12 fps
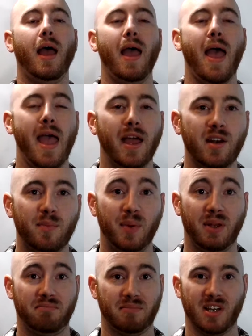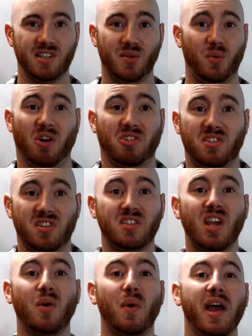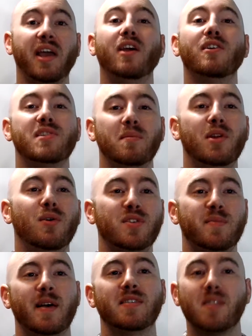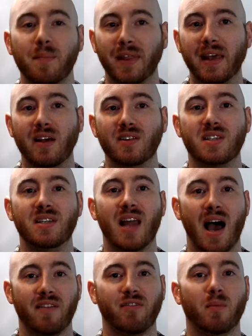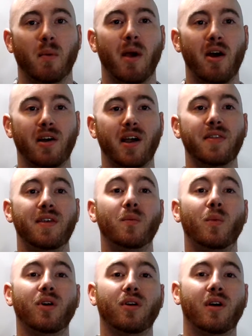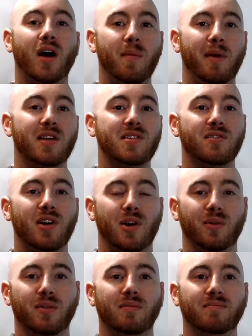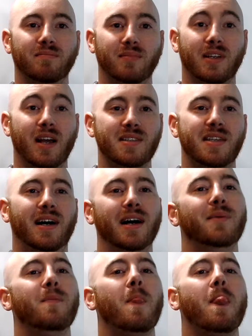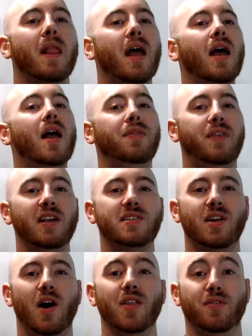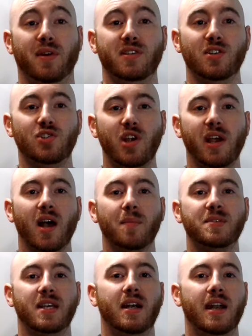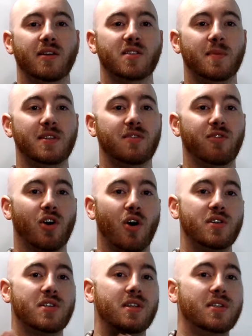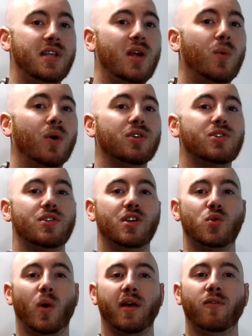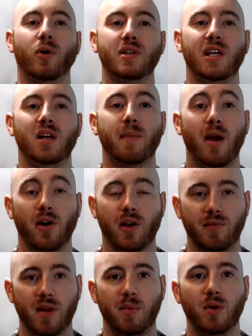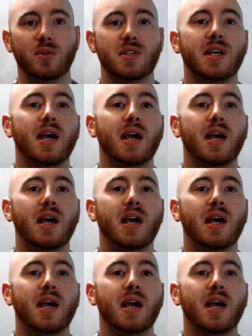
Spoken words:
And because it works as a segue, here's some news about something else not from America that we're claiming as our own. Godzilla. Thanks to all the recent shakeups and announcements in regards to the sequel to the 2014 American reboot,